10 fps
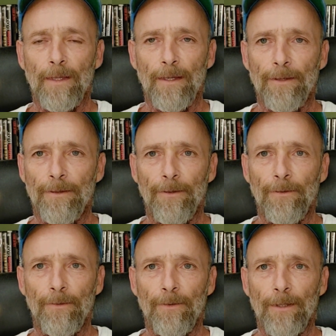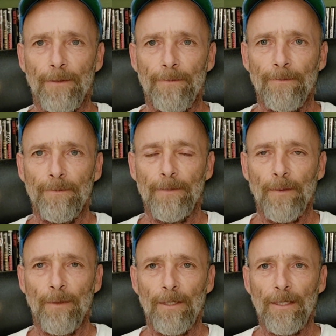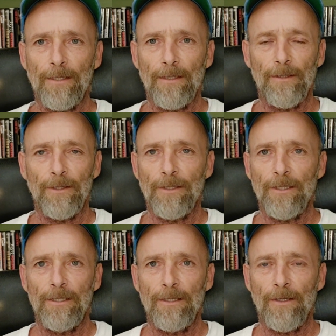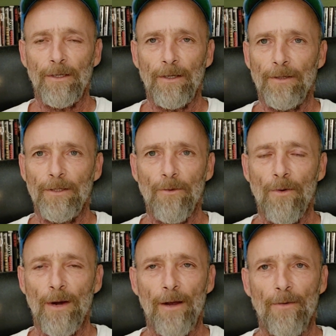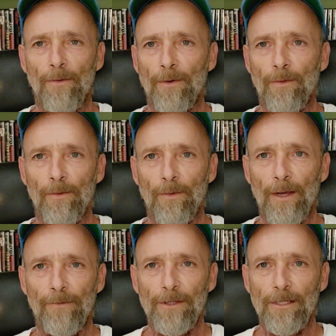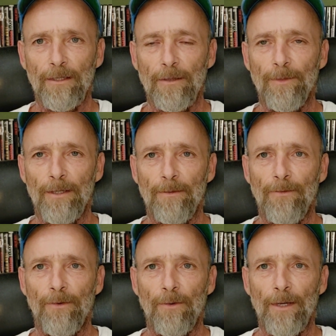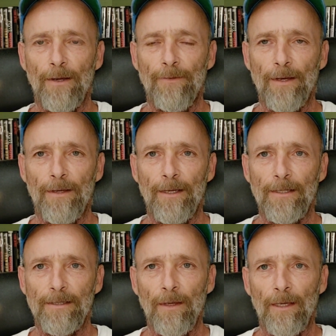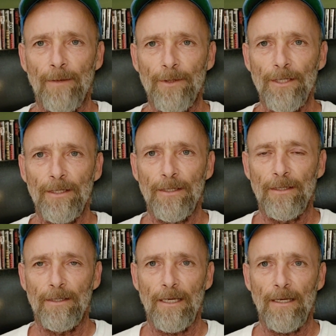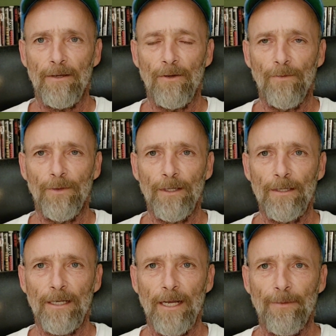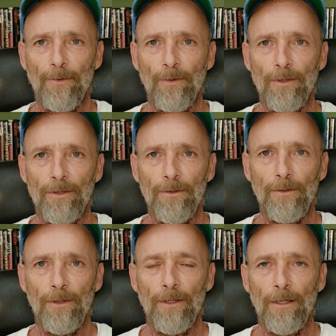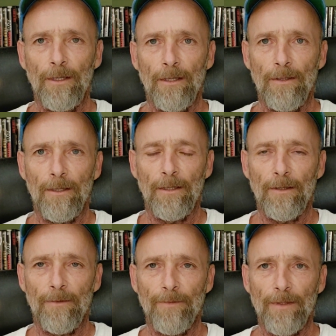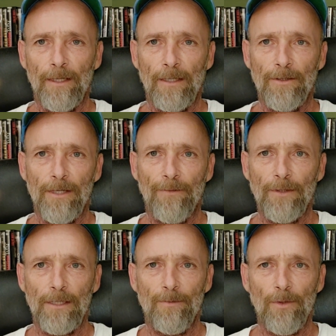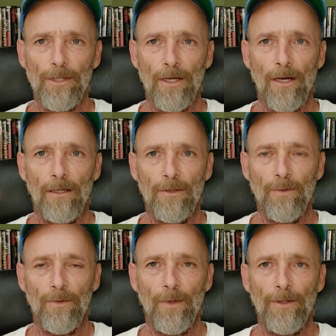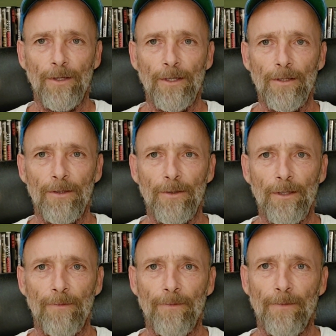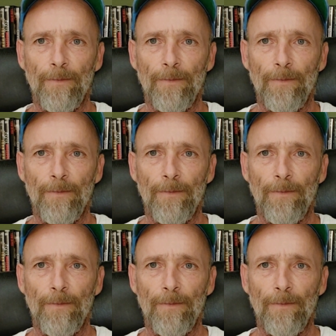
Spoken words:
I don't know what. I guess just see where we're at. We have just a little bit before we have that next imaging scan. Hopefully it's going to happen real soon. The doctor's office is supposed to call us with when they're going to do it.